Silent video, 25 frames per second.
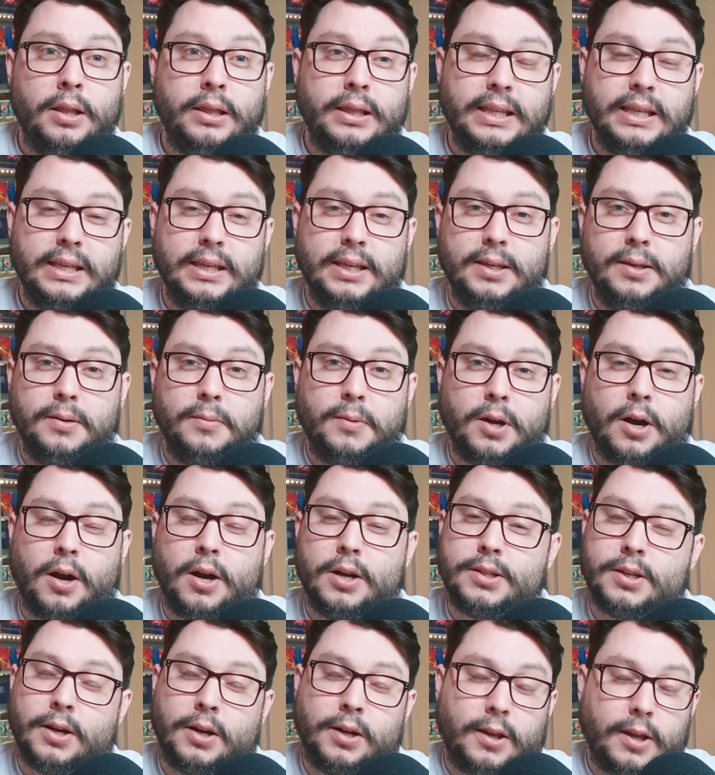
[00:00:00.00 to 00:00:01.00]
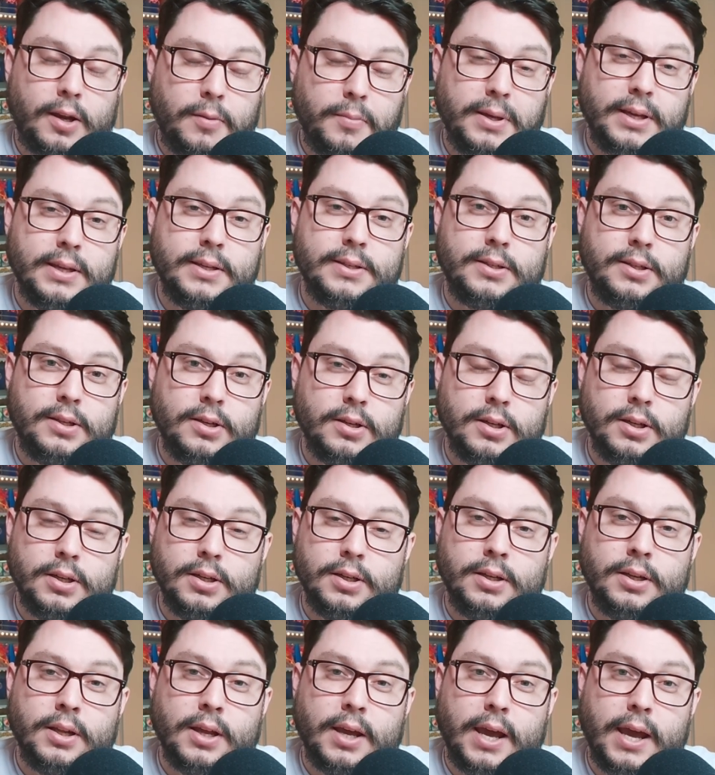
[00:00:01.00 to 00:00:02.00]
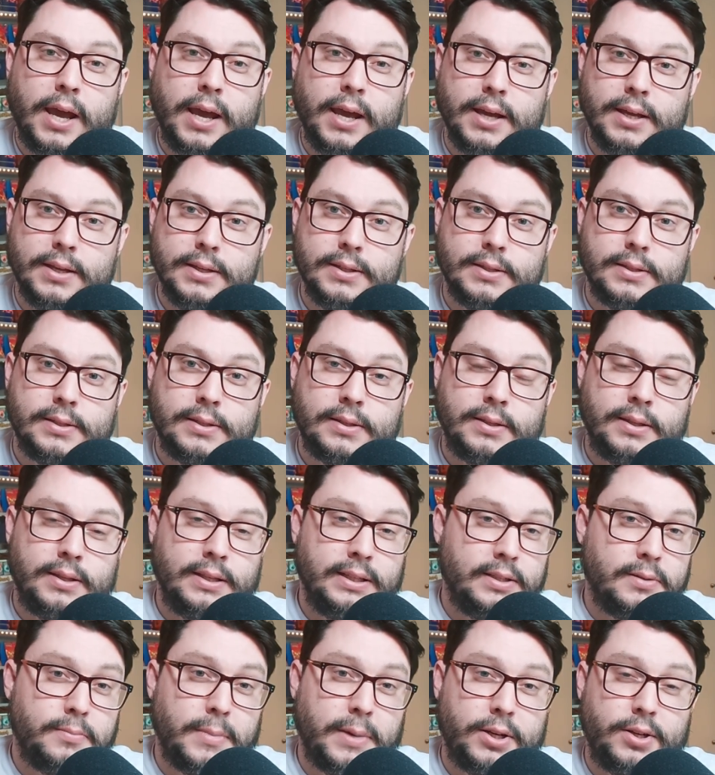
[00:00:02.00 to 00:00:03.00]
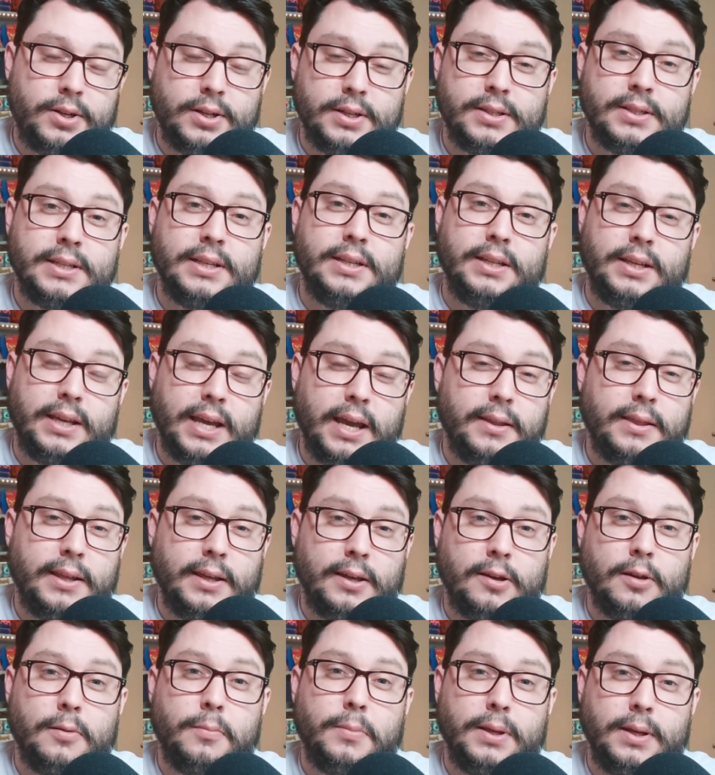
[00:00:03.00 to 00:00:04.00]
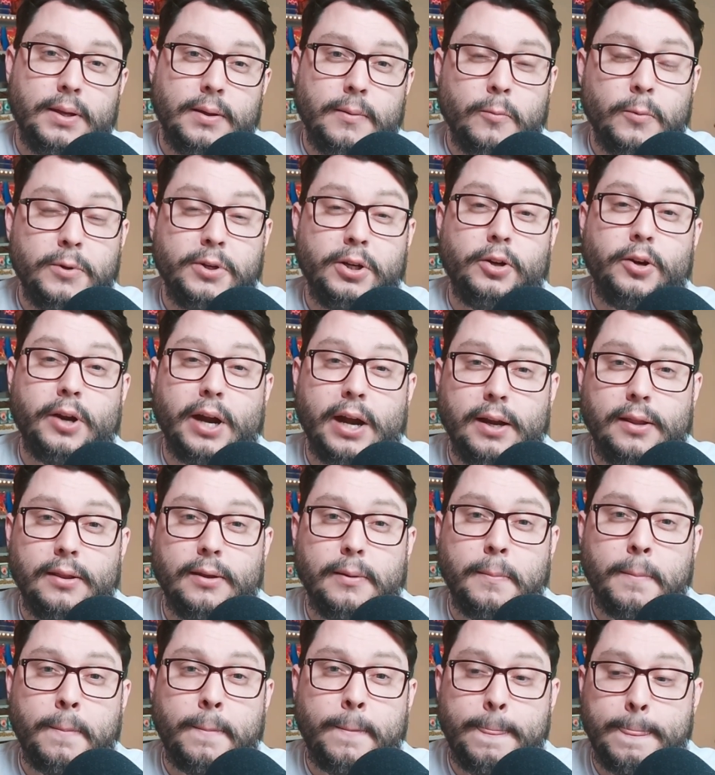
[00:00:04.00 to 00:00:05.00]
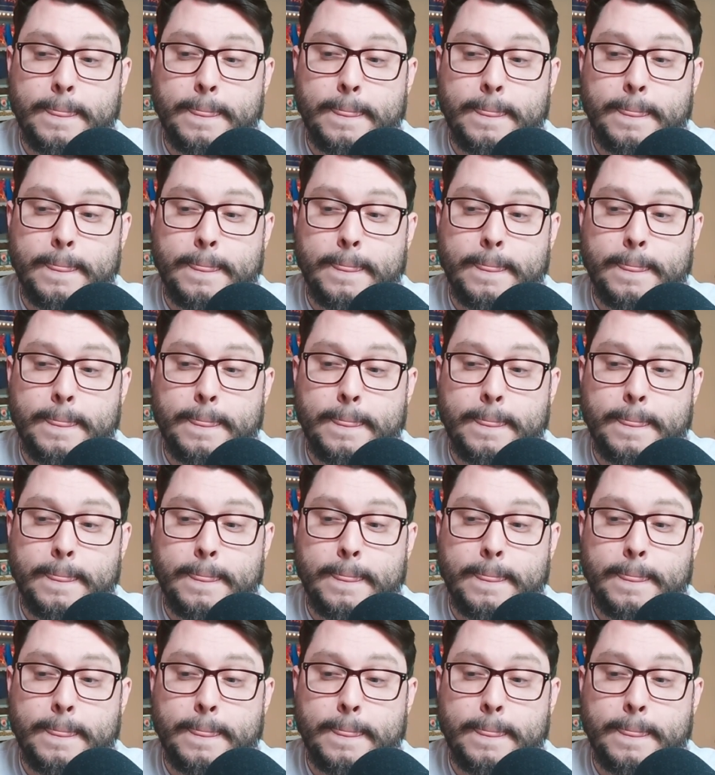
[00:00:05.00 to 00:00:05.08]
The cards aren't going to be as good as these metrics indicate they could be when you're grading them.